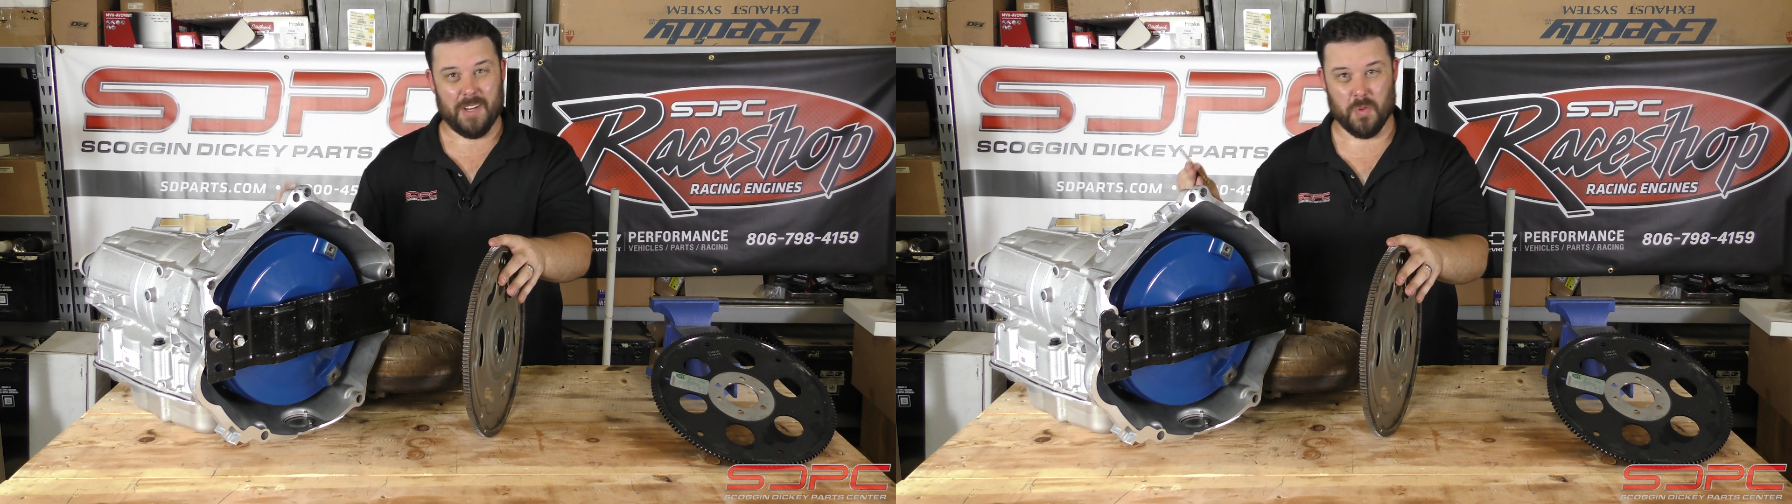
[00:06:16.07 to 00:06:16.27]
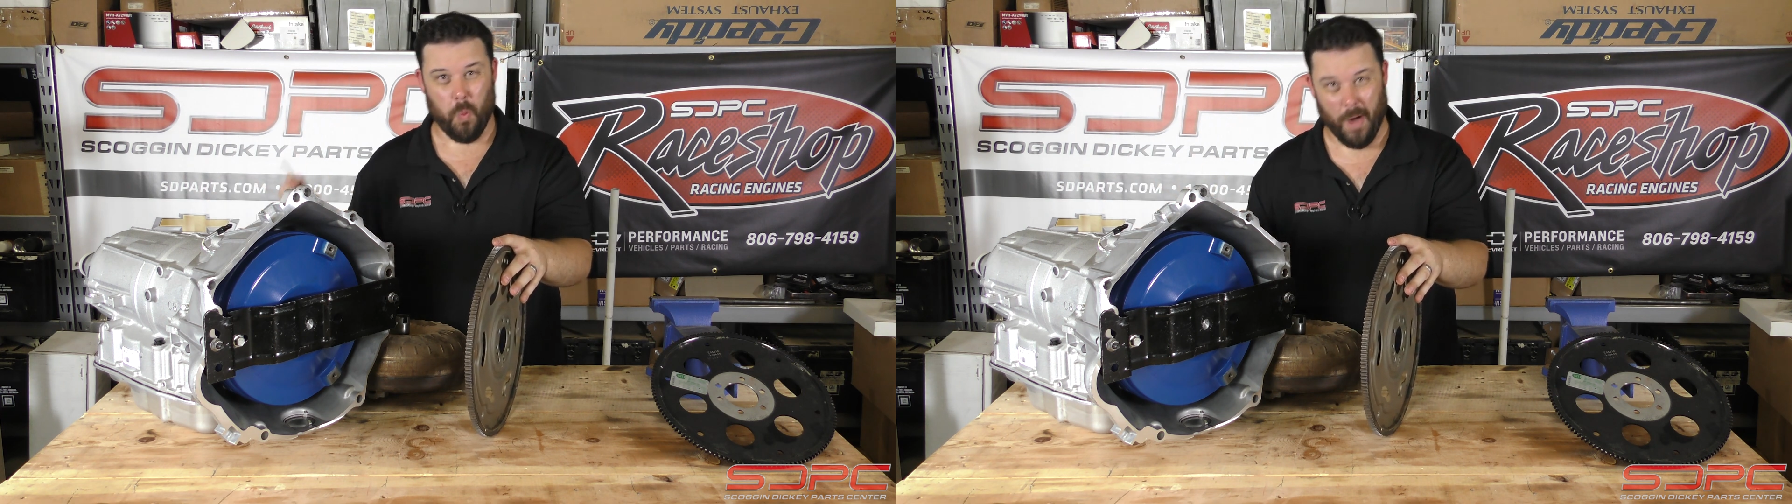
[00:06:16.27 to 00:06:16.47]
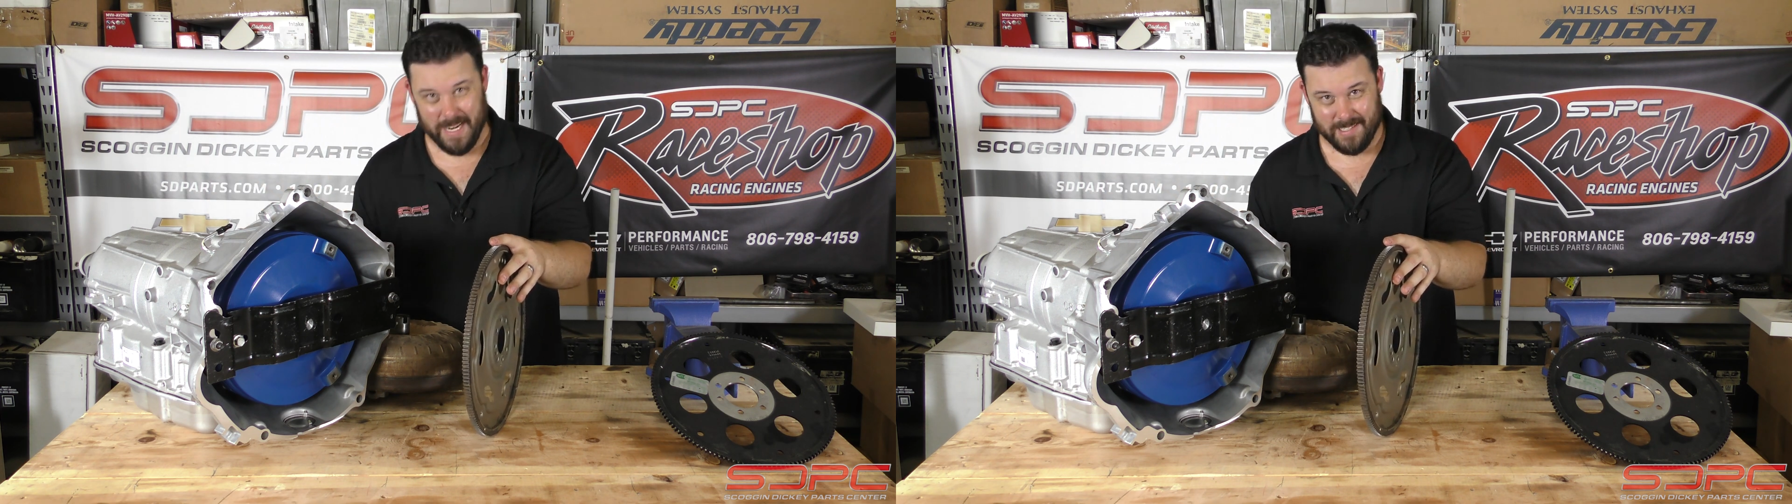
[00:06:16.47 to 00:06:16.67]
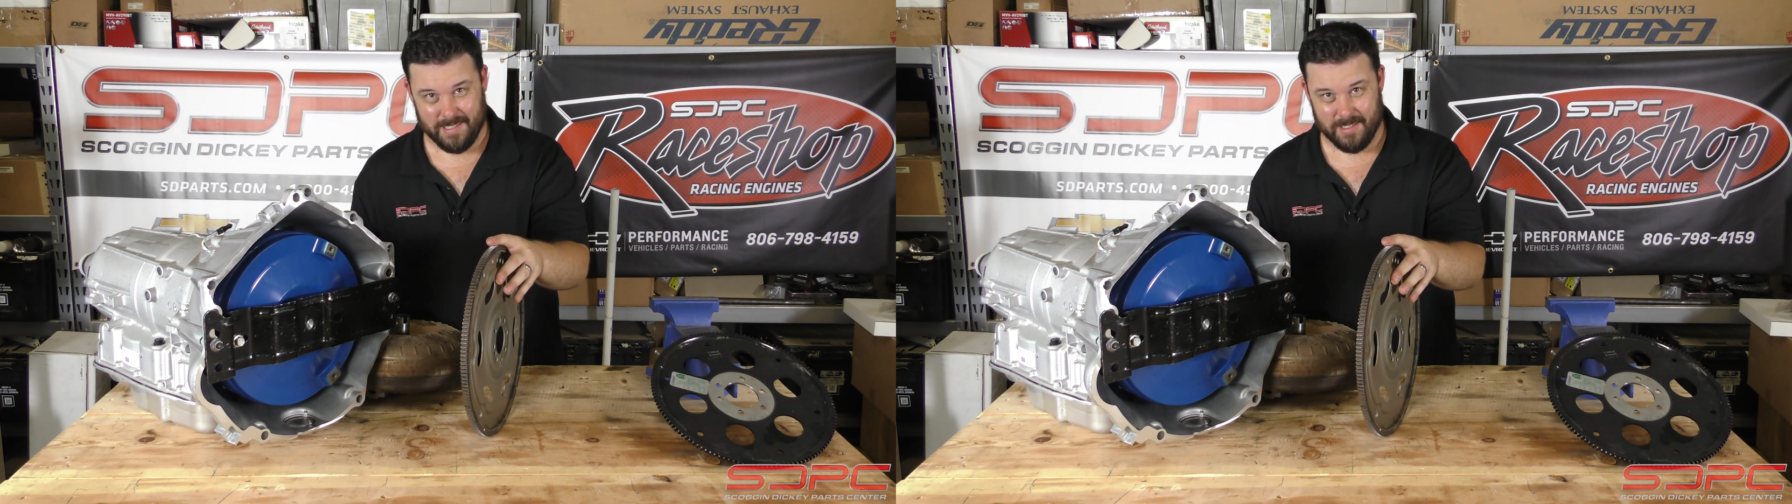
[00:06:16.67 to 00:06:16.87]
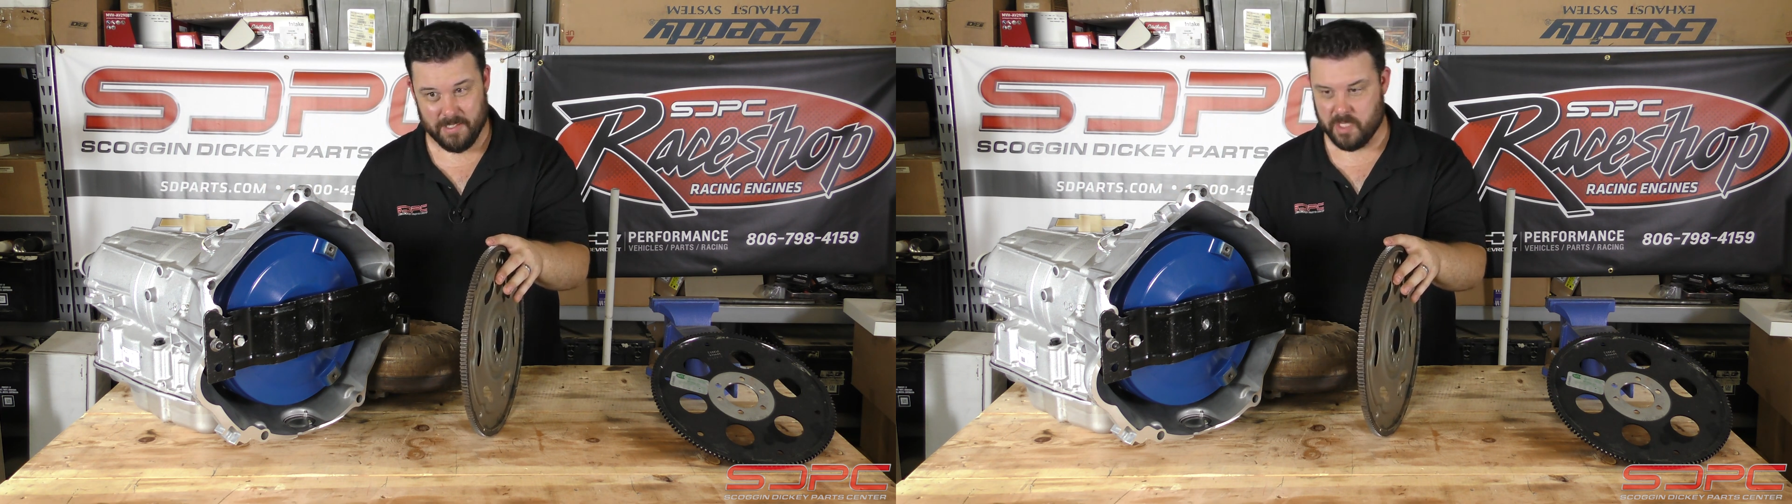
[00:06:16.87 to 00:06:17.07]
it
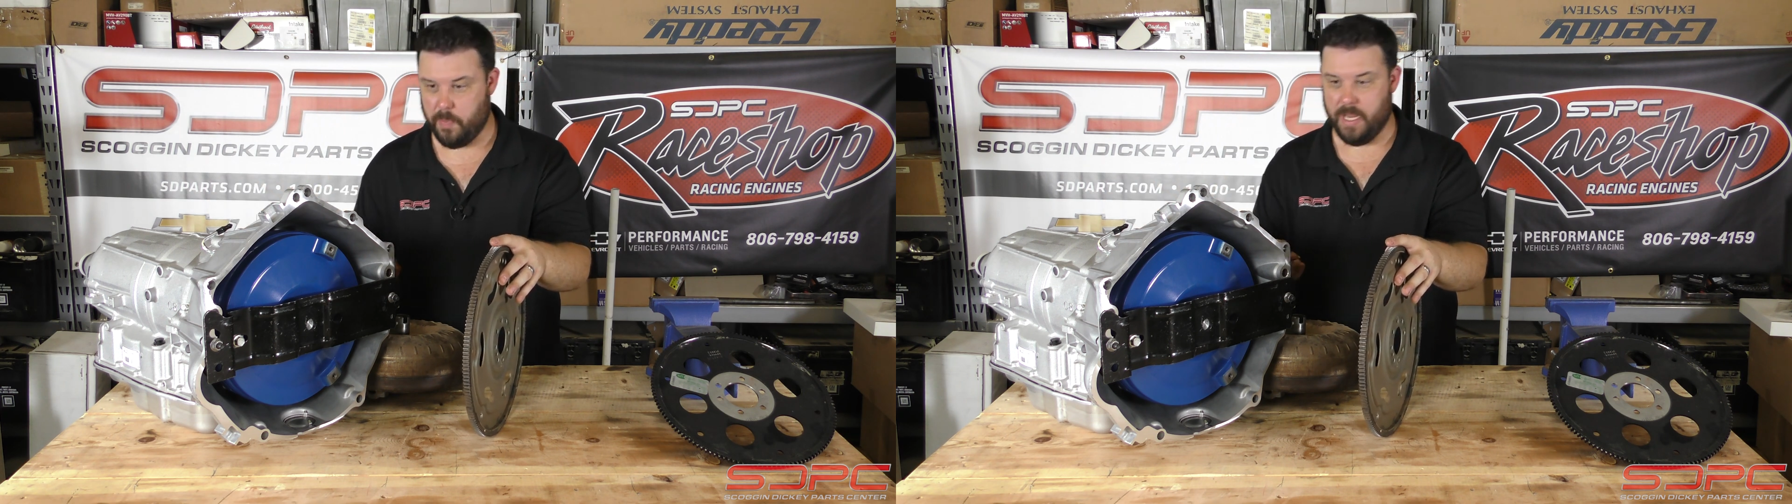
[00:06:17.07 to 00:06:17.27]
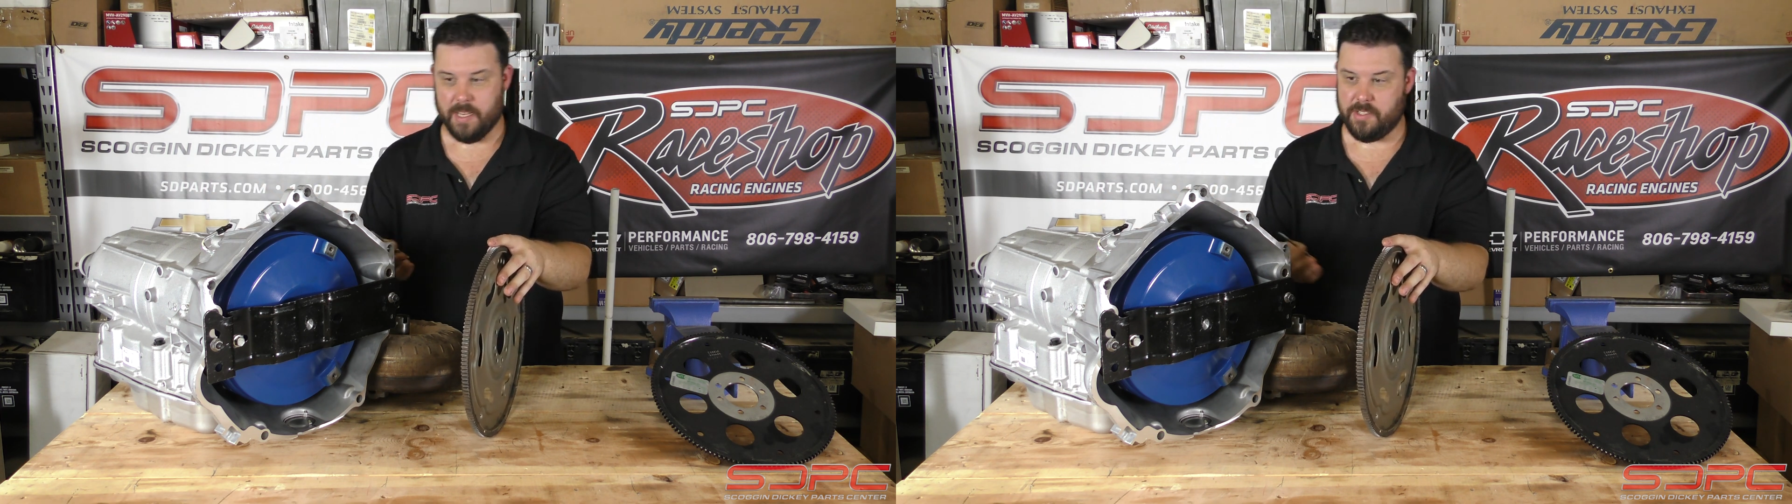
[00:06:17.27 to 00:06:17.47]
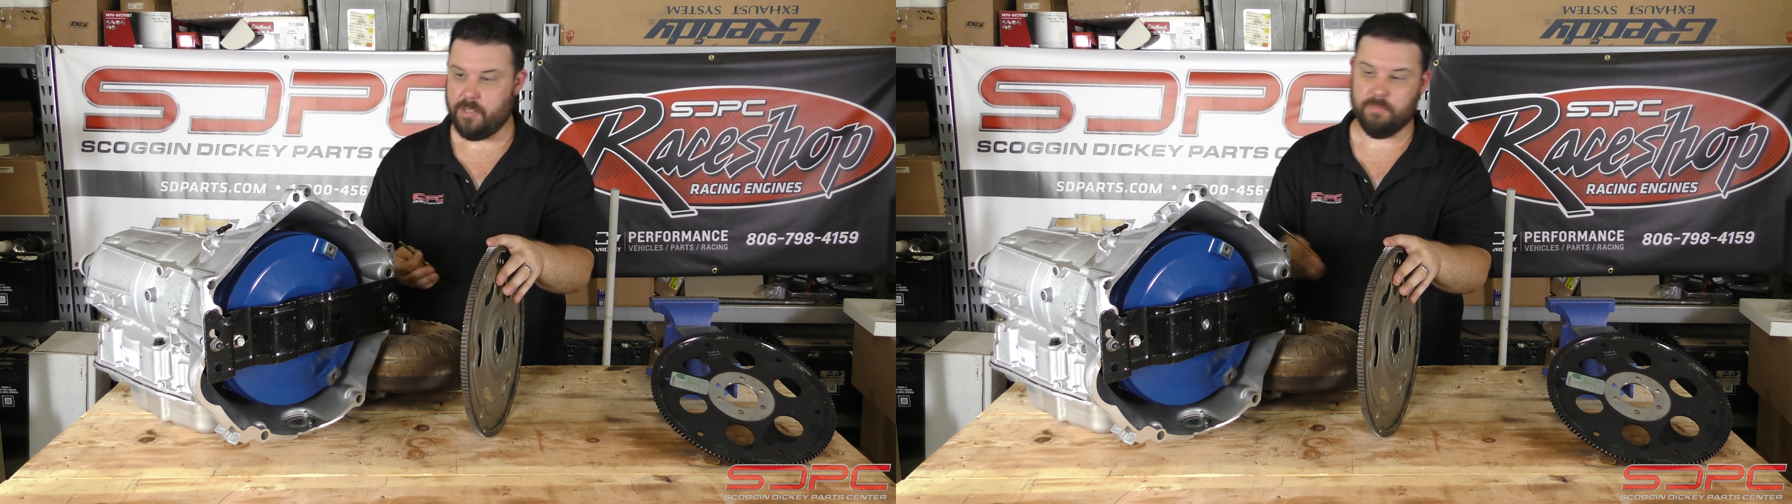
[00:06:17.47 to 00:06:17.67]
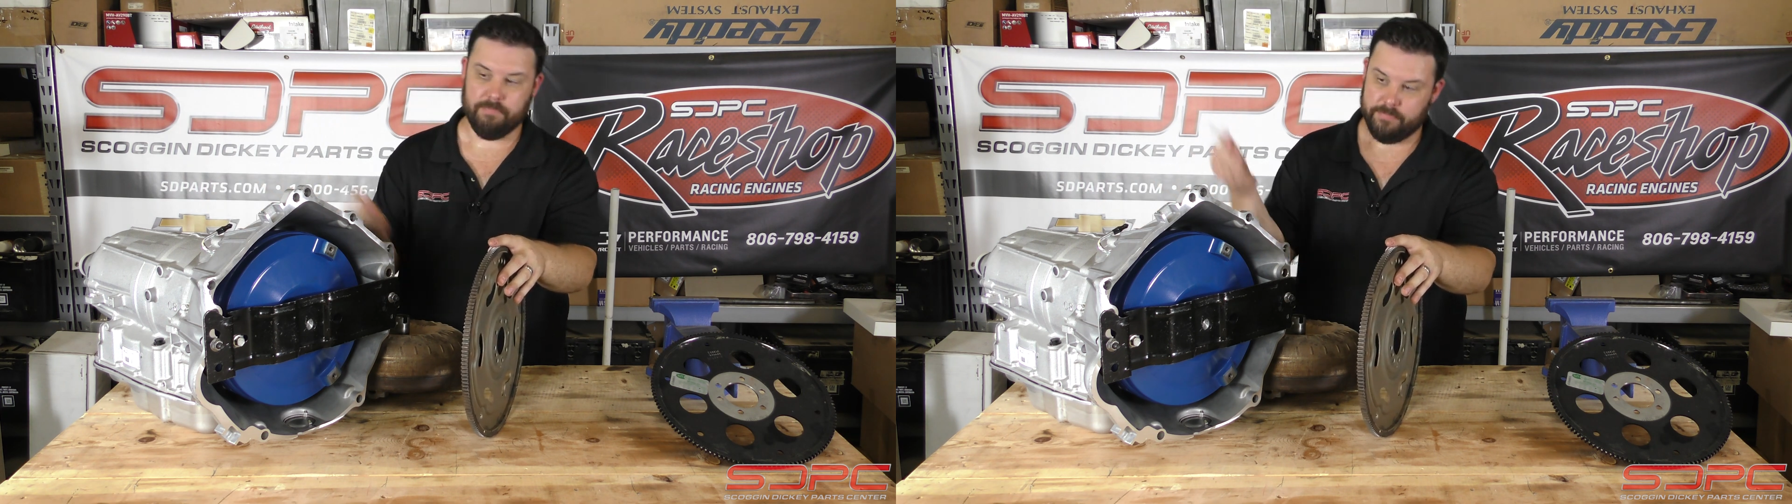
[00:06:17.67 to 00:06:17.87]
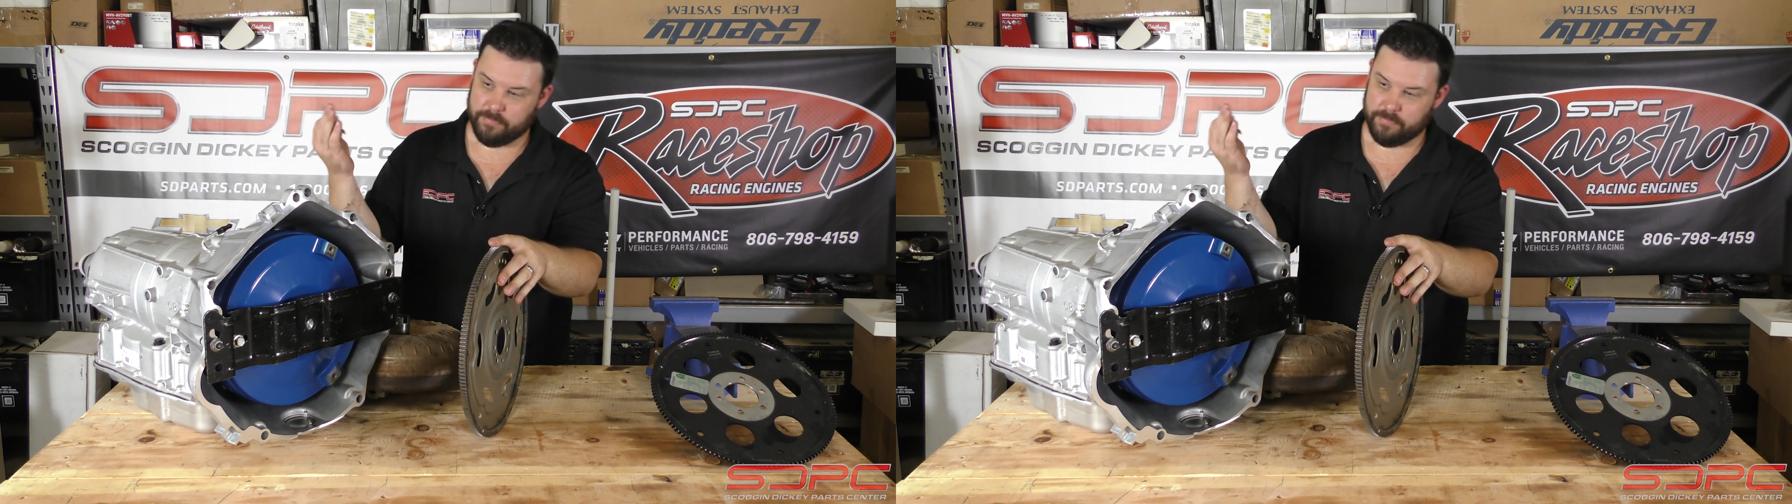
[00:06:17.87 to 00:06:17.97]
twice just because you